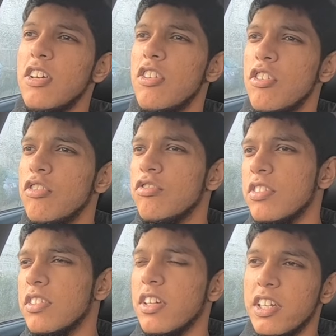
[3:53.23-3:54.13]

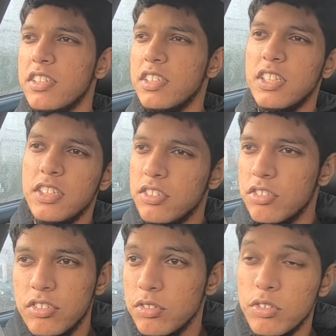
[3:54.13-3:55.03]
190
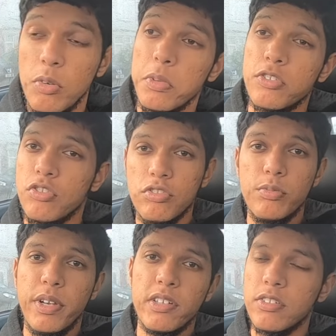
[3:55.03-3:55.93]
to almost 200
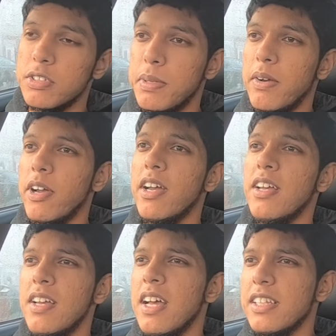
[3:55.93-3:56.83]
brake horsepower,
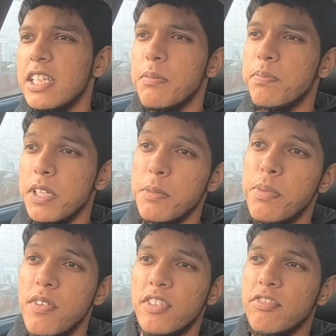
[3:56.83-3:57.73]
and they're the
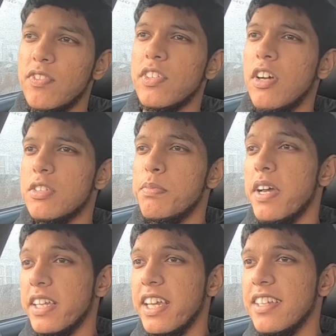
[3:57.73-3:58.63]
perfect drift cars. But
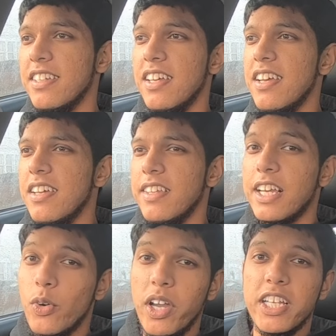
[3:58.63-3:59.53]
again, they're
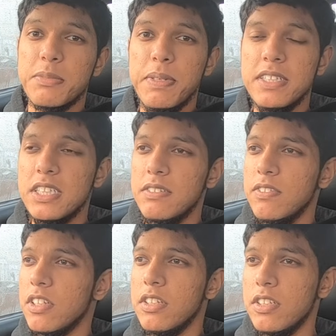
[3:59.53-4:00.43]
quite expensive.
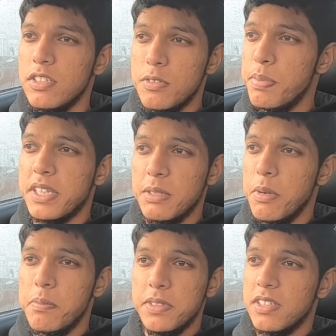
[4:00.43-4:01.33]
To pick them
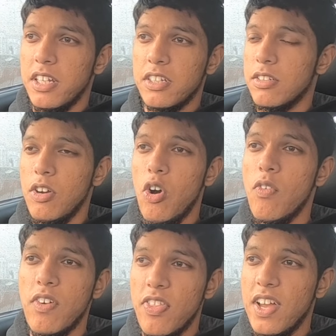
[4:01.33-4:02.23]
up, it's like
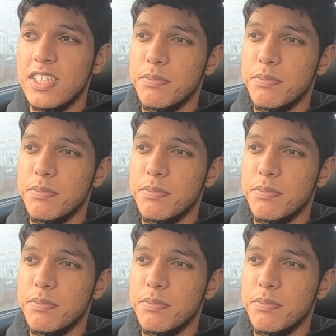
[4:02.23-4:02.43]
over £1,000,